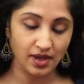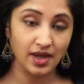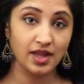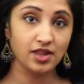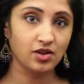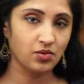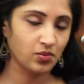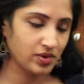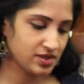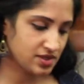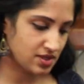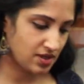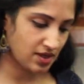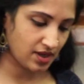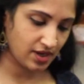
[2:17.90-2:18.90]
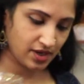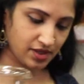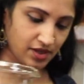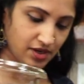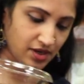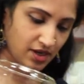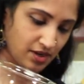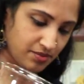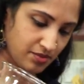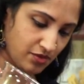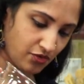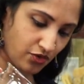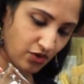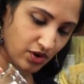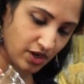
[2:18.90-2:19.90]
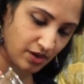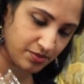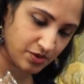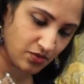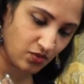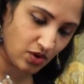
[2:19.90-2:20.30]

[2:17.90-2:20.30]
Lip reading: Along with another 4 cups of